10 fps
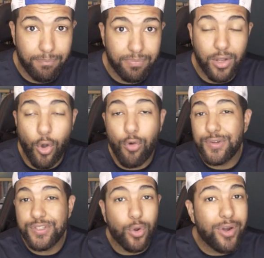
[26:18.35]
The
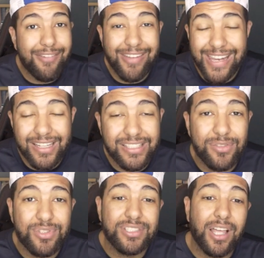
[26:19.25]
Gophers don't have any
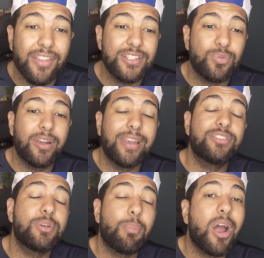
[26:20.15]
excuses on this one. Now,
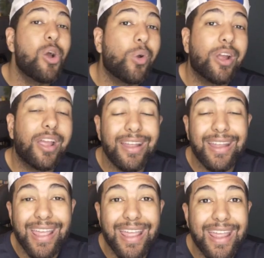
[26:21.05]
tomorrow we're going to
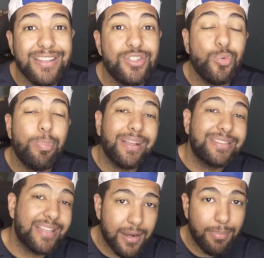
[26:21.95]
get into Big
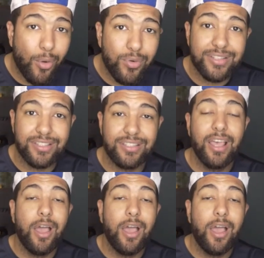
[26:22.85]
Ten opponents.